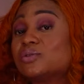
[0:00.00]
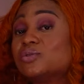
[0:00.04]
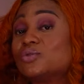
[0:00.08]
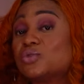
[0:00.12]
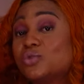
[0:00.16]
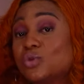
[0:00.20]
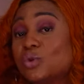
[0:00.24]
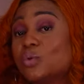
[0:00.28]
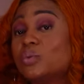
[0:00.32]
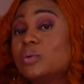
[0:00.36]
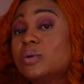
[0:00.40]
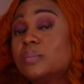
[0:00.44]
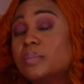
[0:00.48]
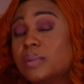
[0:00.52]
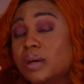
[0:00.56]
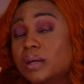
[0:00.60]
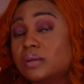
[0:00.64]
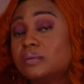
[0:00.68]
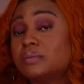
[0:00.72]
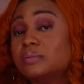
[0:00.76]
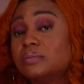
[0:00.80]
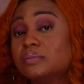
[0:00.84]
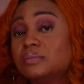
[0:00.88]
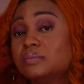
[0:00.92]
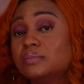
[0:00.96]
two women
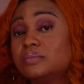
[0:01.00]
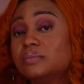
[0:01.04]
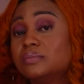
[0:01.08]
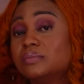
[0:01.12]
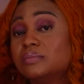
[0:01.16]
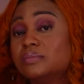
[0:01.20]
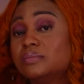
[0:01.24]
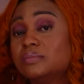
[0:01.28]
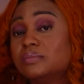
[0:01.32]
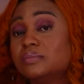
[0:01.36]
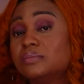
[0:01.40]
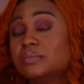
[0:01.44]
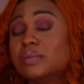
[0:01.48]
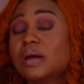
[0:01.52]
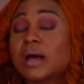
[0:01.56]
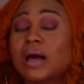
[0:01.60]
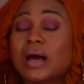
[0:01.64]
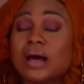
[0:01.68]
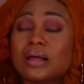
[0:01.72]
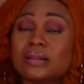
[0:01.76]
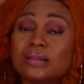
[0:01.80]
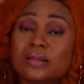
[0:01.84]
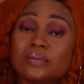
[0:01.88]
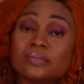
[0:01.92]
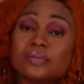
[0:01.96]

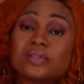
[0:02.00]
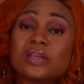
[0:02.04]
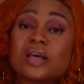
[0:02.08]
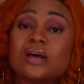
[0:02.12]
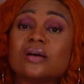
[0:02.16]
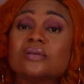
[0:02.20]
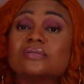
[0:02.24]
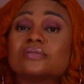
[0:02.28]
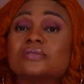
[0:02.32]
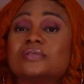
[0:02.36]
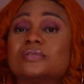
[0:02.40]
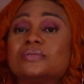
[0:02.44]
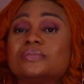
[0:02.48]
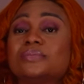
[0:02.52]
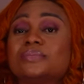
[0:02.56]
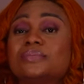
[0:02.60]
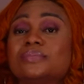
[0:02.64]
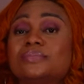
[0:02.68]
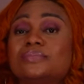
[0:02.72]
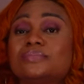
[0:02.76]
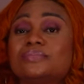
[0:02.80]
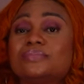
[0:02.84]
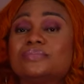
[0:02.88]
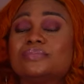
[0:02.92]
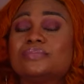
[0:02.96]
and themselves.
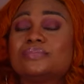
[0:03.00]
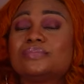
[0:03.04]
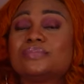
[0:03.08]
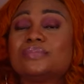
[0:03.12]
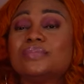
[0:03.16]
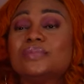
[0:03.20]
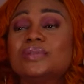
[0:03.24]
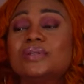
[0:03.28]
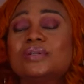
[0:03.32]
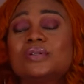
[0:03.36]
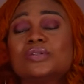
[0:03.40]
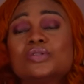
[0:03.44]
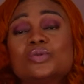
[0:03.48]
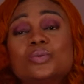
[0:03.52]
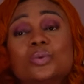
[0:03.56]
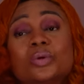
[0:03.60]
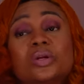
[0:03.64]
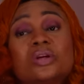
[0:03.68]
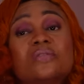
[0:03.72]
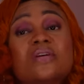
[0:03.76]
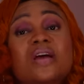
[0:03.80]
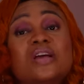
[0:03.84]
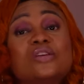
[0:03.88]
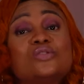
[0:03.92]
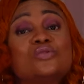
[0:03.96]
So
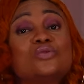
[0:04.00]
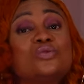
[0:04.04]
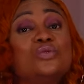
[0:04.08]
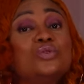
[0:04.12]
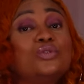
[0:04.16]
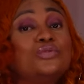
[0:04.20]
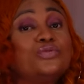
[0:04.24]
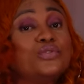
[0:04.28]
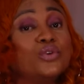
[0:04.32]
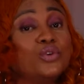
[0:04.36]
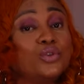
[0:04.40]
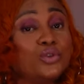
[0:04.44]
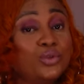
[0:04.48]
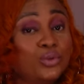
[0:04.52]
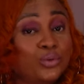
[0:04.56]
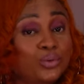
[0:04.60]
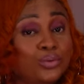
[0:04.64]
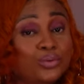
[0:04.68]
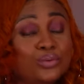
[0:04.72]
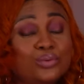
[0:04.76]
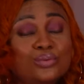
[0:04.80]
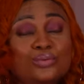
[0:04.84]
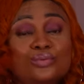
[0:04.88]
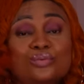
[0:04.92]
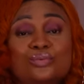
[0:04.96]
whatever is good for you
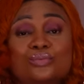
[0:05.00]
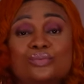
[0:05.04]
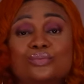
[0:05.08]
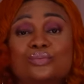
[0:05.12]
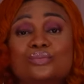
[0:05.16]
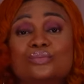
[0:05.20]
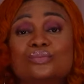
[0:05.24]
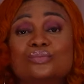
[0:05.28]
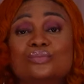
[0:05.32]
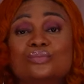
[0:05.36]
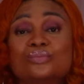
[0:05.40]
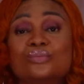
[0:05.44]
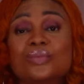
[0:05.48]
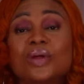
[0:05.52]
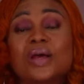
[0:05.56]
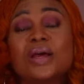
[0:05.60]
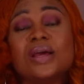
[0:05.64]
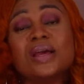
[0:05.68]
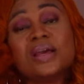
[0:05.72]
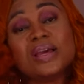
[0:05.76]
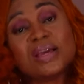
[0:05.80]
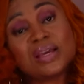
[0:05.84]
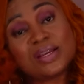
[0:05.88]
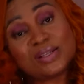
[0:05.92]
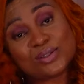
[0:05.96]

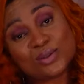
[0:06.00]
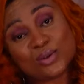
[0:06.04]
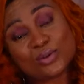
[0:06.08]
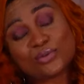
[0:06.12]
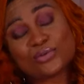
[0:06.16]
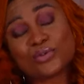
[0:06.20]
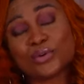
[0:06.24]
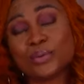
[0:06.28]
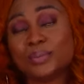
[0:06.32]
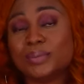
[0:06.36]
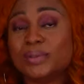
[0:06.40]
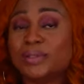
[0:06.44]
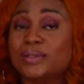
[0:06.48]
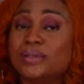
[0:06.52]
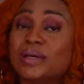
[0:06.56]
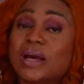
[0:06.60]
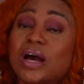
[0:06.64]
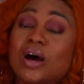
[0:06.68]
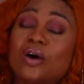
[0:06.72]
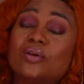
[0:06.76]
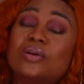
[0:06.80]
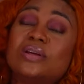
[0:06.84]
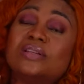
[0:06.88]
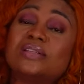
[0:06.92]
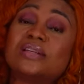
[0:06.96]
is good for me. I
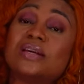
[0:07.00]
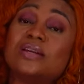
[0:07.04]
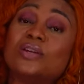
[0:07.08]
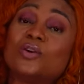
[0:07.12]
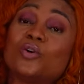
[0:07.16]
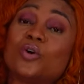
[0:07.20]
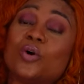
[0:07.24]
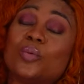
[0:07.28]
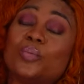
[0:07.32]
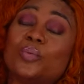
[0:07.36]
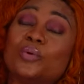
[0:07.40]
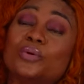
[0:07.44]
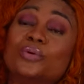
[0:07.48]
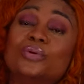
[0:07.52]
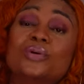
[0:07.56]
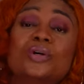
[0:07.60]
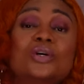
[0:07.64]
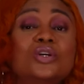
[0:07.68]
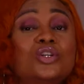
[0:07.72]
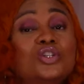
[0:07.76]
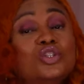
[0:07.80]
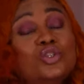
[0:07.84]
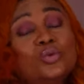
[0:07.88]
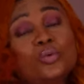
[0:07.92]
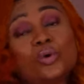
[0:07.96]
always tell any couple,
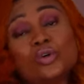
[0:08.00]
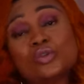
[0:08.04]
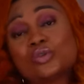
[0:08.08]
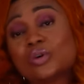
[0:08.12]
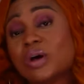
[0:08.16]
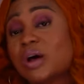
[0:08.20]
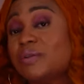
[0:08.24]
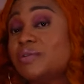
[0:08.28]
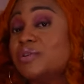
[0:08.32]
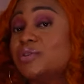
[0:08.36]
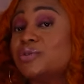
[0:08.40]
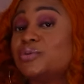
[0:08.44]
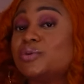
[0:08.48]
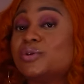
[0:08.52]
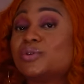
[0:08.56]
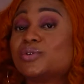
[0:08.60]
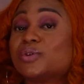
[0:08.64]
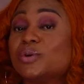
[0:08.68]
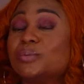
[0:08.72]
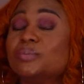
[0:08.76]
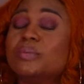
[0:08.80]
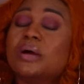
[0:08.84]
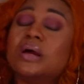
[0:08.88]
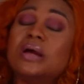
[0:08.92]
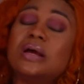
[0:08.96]
you want to have a
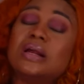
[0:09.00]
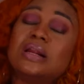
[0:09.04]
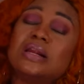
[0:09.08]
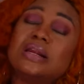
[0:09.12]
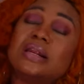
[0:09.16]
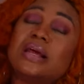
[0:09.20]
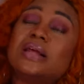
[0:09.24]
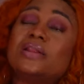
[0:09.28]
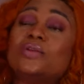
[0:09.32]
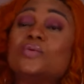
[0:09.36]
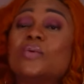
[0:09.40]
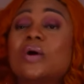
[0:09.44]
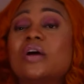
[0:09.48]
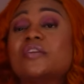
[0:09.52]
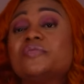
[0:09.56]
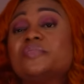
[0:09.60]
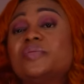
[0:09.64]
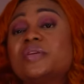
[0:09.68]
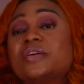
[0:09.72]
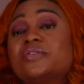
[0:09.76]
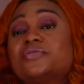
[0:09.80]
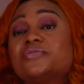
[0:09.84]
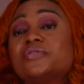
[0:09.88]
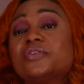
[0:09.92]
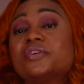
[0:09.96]
threesome, let the wife
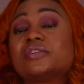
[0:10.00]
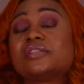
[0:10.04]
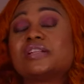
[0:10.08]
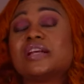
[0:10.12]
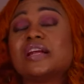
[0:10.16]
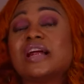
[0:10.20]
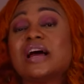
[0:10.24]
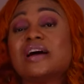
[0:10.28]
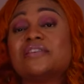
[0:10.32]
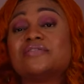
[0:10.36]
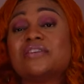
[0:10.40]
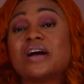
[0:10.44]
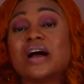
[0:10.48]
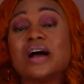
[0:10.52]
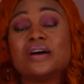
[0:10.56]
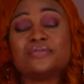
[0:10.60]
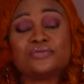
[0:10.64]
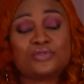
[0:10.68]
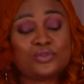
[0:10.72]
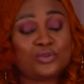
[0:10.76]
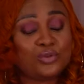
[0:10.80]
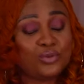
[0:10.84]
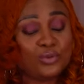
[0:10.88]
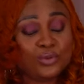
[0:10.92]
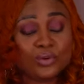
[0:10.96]
pick first. Let her have
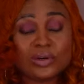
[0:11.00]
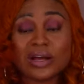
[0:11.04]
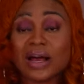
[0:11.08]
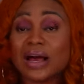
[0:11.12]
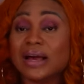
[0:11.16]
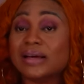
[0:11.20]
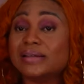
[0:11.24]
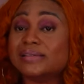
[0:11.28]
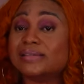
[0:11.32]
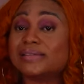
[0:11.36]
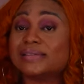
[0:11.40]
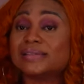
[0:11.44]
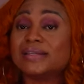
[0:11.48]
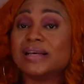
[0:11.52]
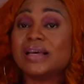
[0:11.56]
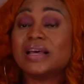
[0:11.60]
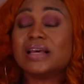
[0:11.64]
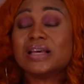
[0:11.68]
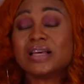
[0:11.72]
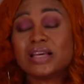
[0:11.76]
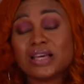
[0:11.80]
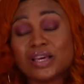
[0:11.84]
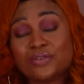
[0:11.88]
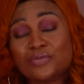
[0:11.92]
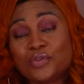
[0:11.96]
two guys.
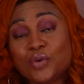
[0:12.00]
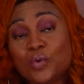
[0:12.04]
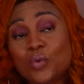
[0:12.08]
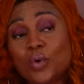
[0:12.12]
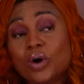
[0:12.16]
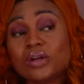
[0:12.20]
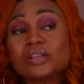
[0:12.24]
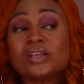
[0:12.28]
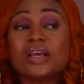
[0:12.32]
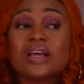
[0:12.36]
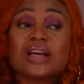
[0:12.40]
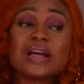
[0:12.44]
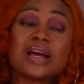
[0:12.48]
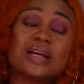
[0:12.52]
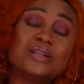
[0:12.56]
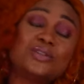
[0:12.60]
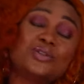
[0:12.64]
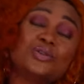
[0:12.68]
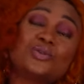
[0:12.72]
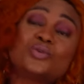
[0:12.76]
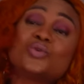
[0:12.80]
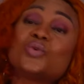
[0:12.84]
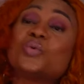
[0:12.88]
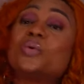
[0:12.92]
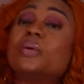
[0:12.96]
If he works, he can do
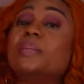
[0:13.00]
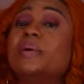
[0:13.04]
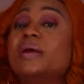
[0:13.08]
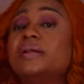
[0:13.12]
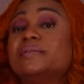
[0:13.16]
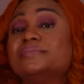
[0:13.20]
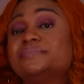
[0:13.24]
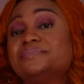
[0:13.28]
two women.